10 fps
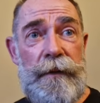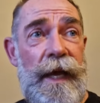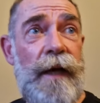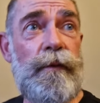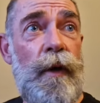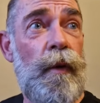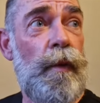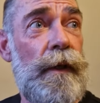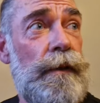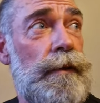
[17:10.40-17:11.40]
town
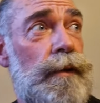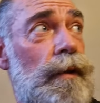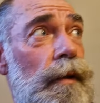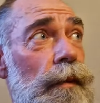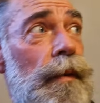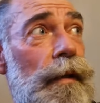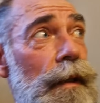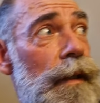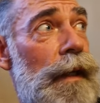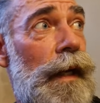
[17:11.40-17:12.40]
hall in
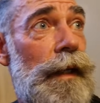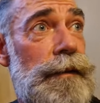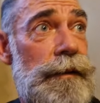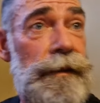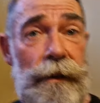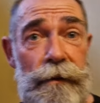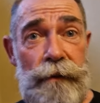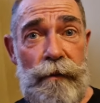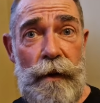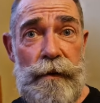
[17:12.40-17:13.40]
Schöneberg, and
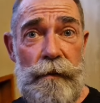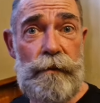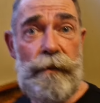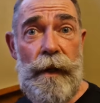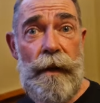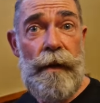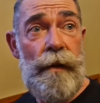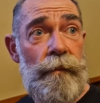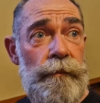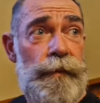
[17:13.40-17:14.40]
they've got some
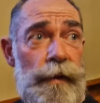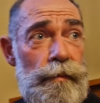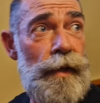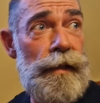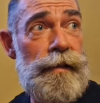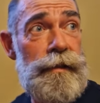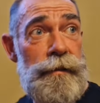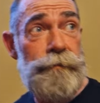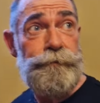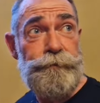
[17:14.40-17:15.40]

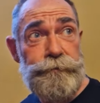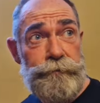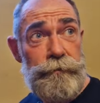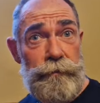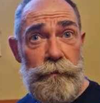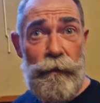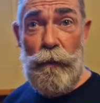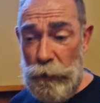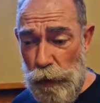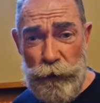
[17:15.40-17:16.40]
nice,
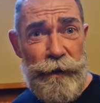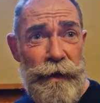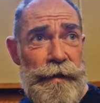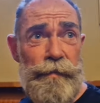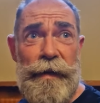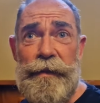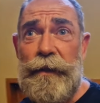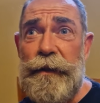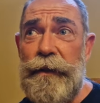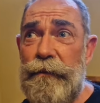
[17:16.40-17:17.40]
well, more than nice,
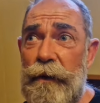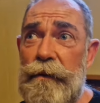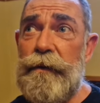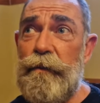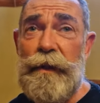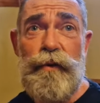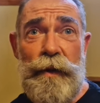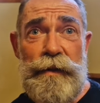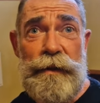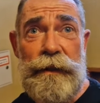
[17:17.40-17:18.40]
basically, they've got some
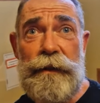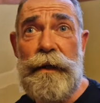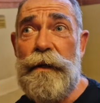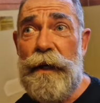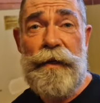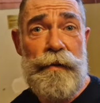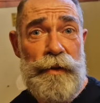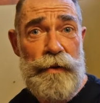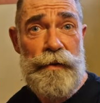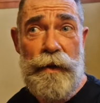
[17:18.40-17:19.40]
interesting
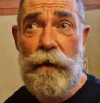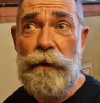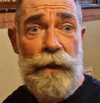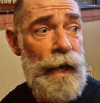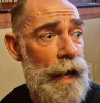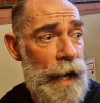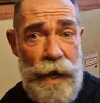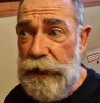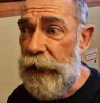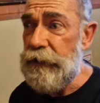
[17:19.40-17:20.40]
exhibitions going.
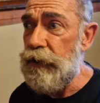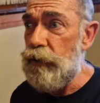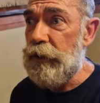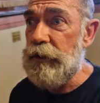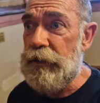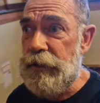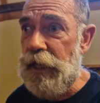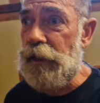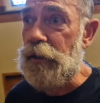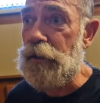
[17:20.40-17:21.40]
And as you can
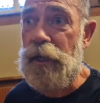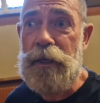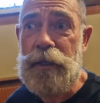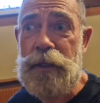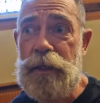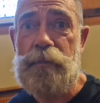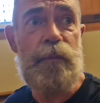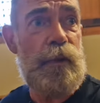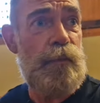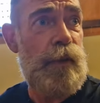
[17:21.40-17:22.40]
tell, I
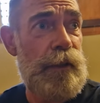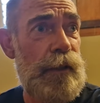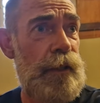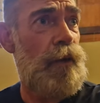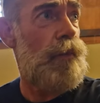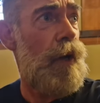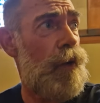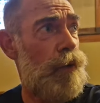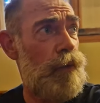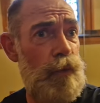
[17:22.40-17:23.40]
am completely on my
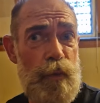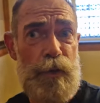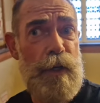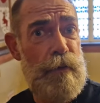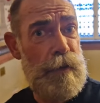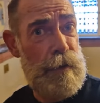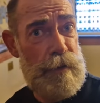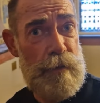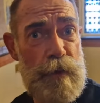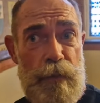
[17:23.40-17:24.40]
own, which I think
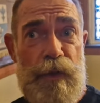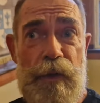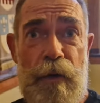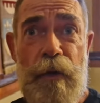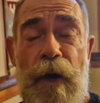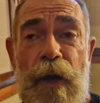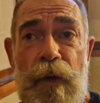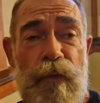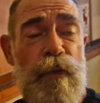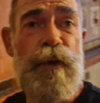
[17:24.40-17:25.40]
is a bit bizarre
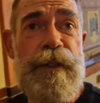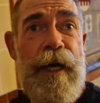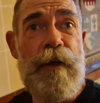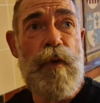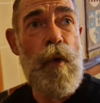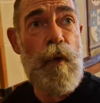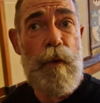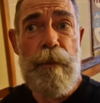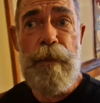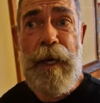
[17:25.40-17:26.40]
for a town
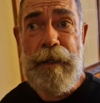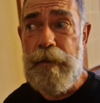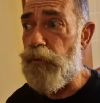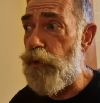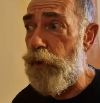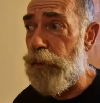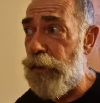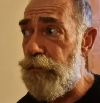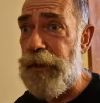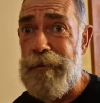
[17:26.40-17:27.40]
hall, and I'm roaming
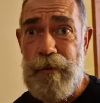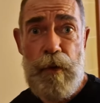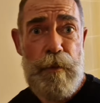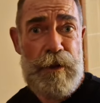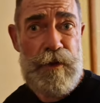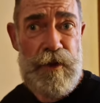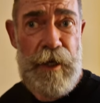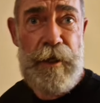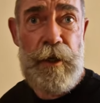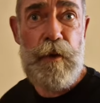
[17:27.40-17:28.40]
around, nobody's
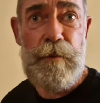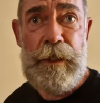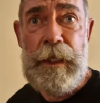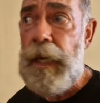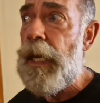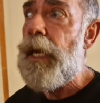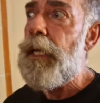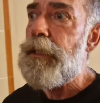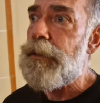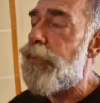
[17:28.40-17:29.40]
checking on me,
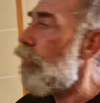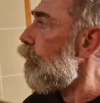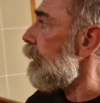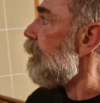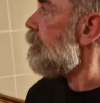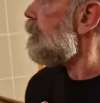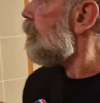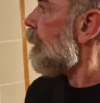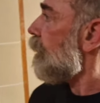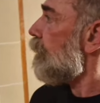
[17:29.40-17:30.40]
a bit weird,
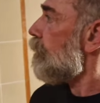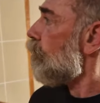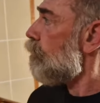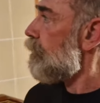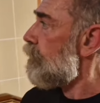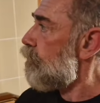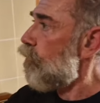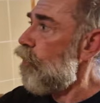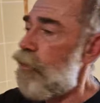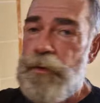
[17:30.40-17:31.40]
and then all these
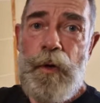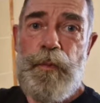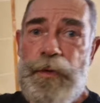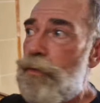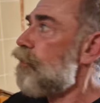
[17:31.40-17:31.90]
doors open